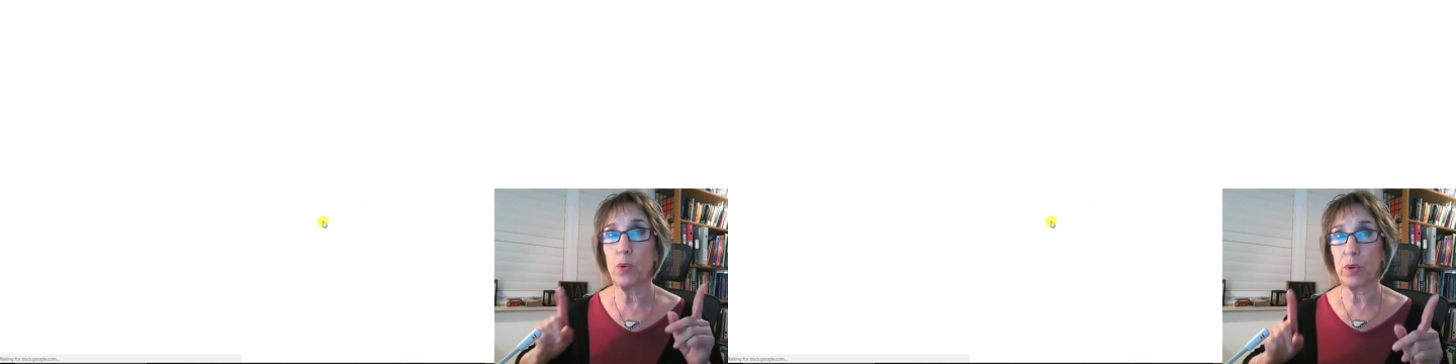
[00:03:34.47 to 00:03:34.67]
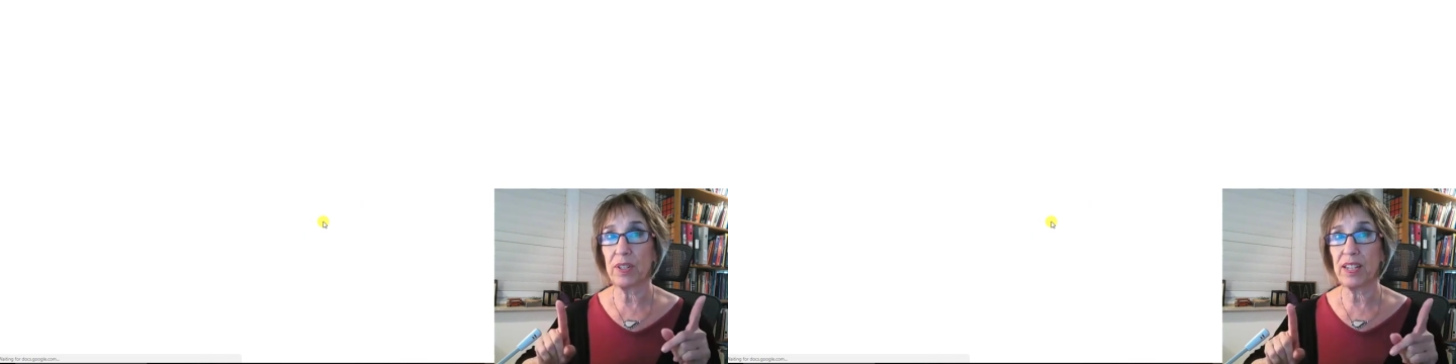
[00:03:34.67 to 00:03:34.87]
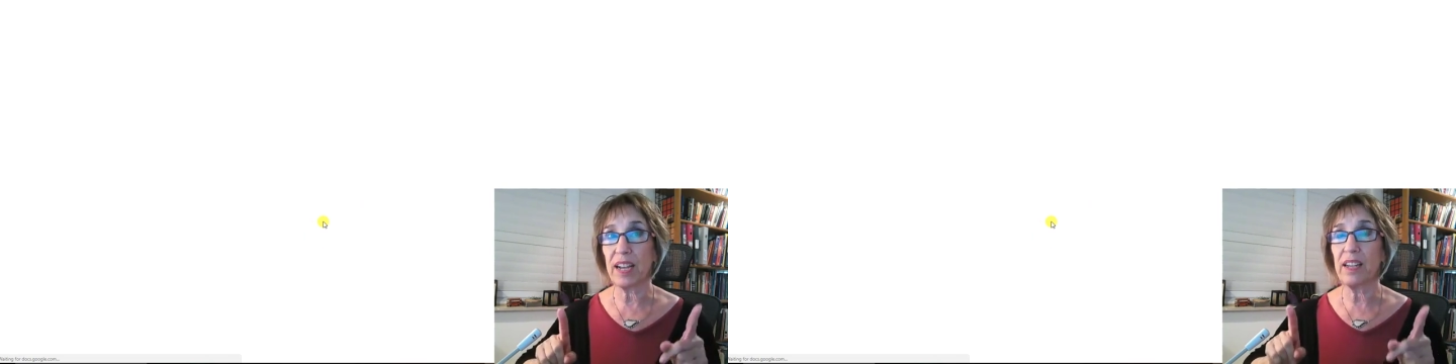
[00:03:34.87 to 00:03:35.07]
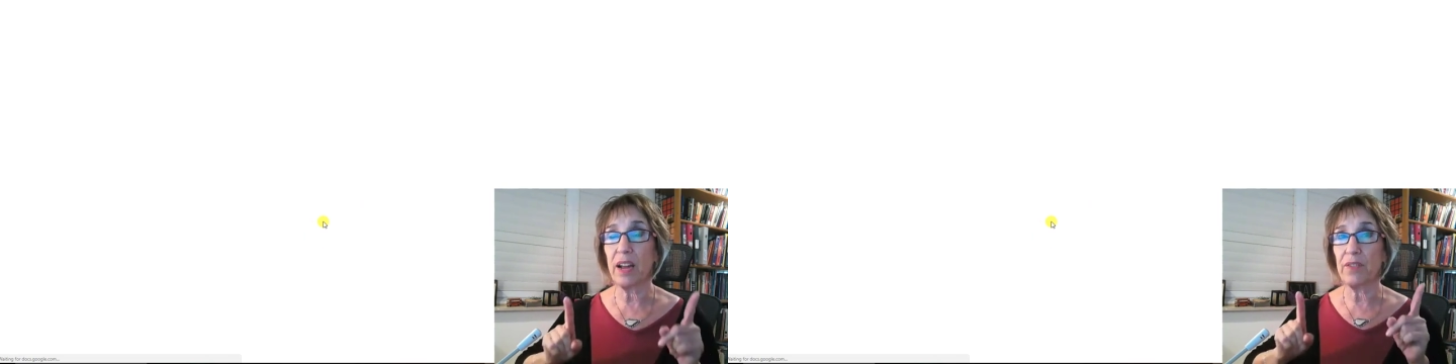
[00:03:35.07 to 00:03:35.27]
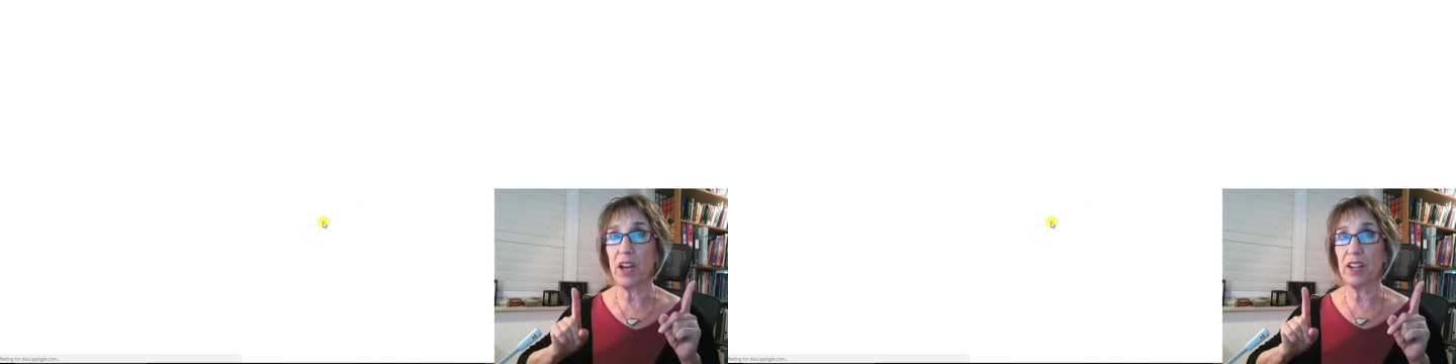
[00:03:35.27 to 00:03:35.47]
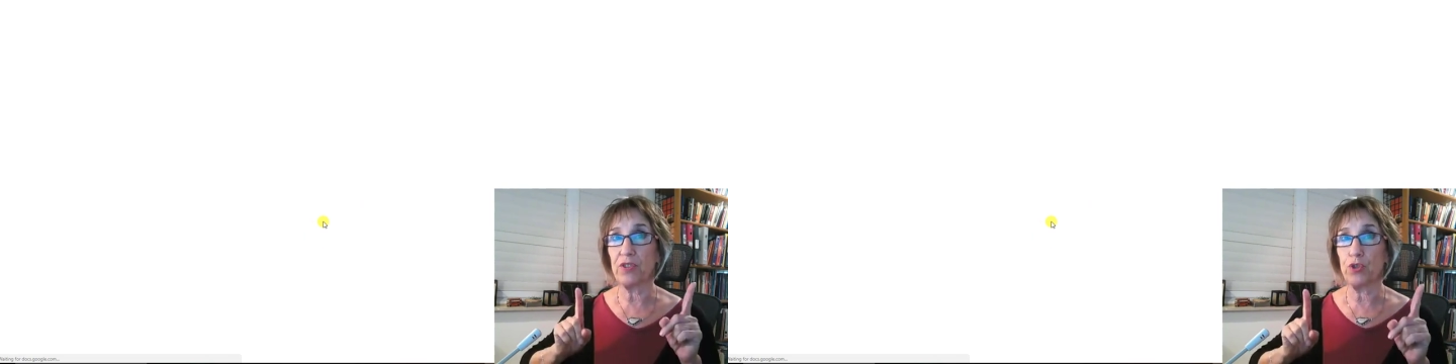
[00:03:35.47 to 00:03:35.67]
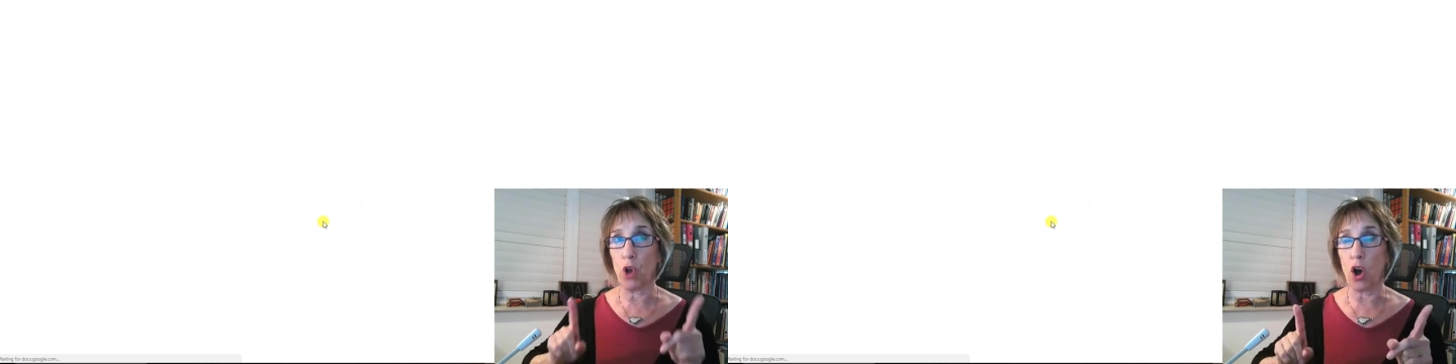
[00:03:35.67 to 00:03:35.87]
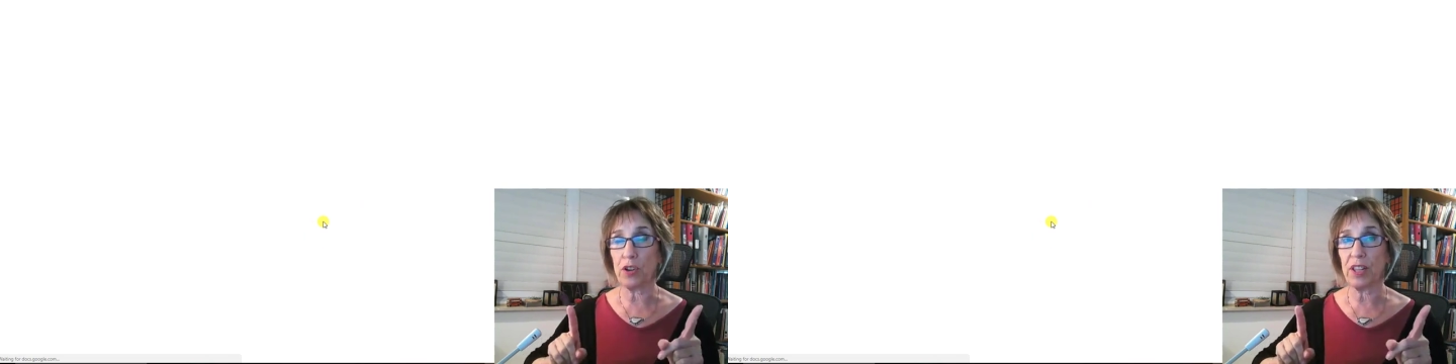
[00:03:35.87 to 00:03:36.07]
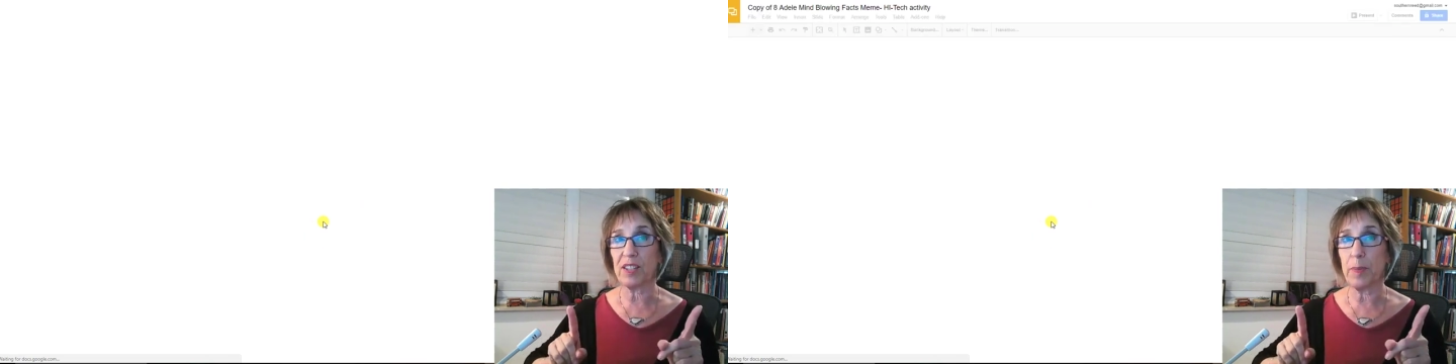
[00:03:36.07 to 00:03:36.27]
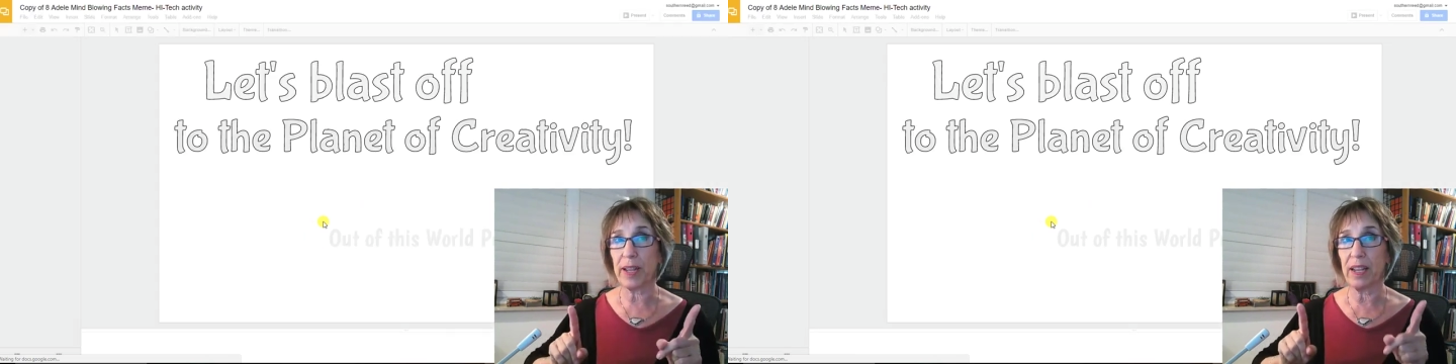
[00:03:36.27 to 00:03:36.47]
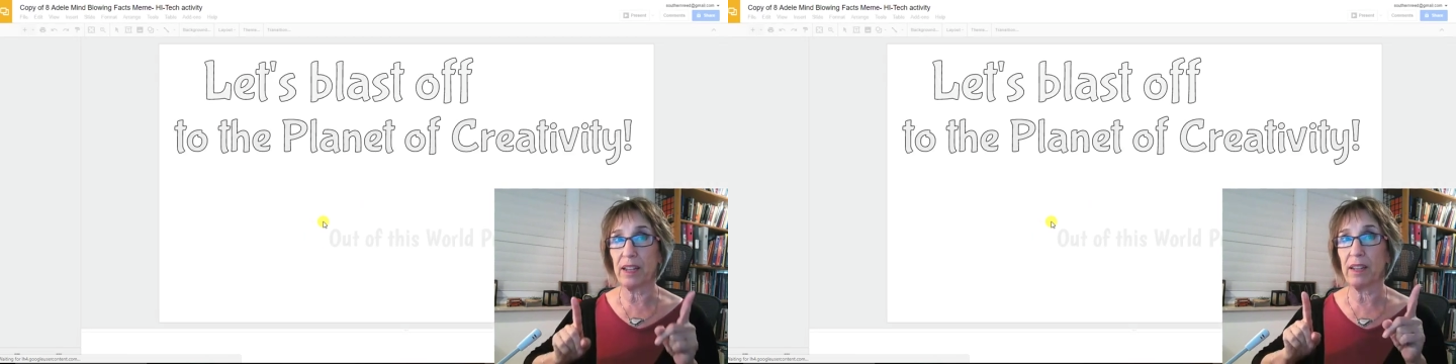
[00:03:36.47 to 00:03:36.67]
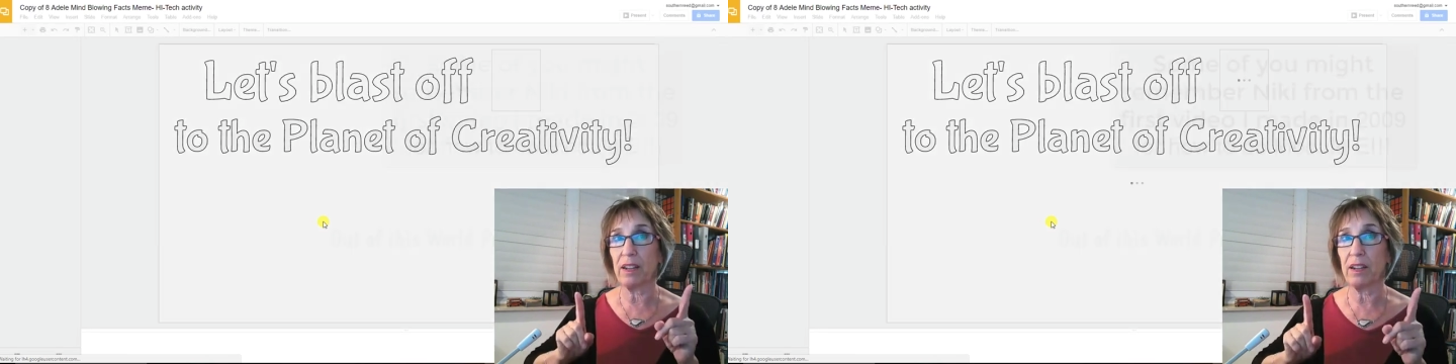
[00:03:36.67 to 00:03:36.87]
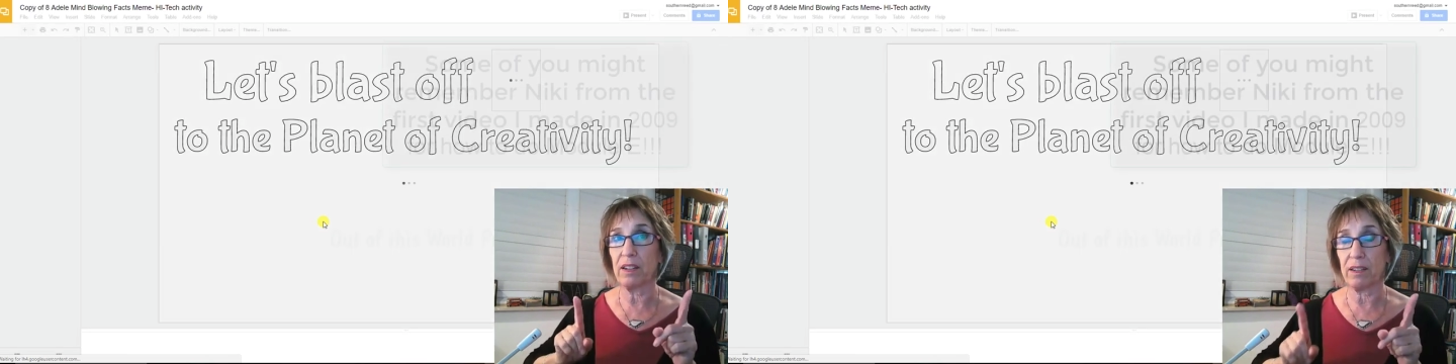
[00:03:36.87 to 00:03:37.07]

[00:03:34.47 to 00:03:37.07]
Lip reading: 1 second, I've got a dog that's making